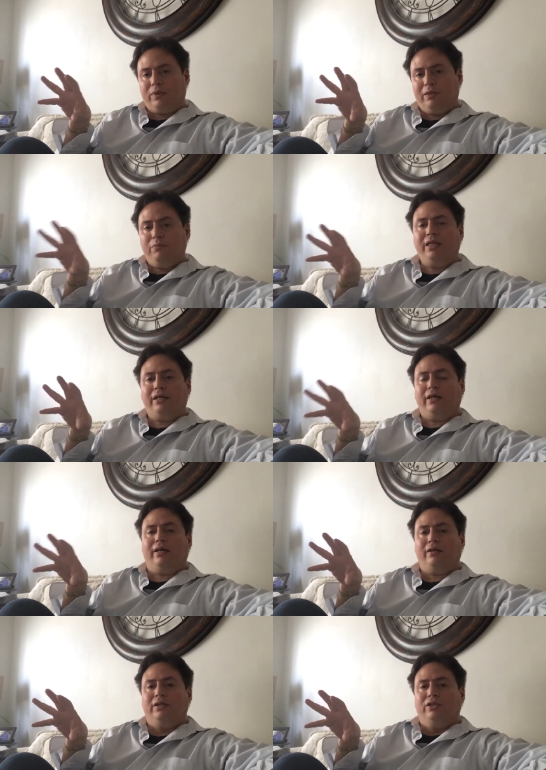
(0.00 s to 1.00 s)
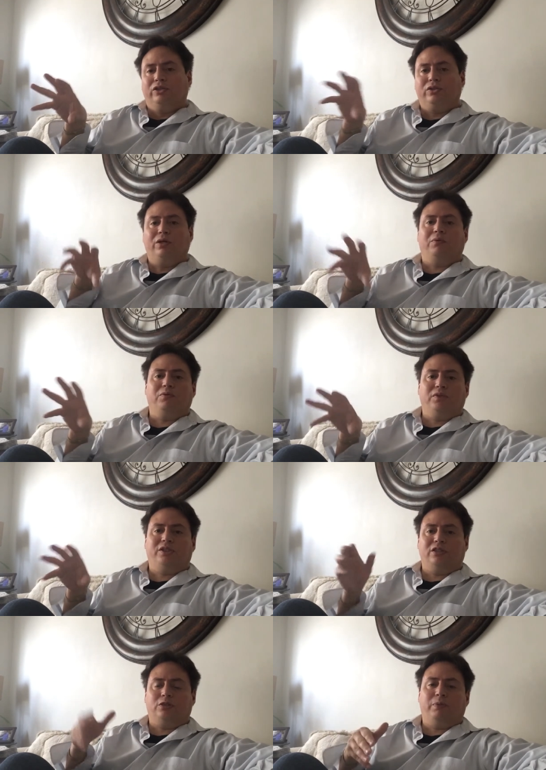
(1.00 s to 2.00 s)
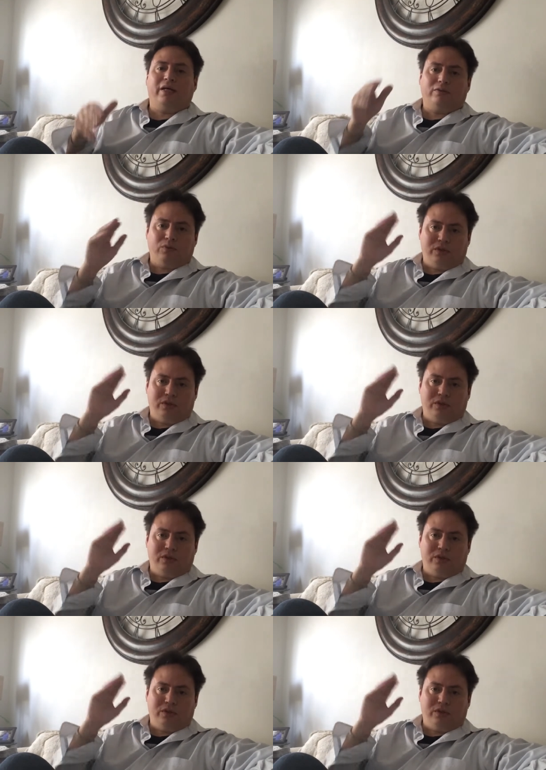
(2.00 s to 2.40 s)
the media so no one would suspect.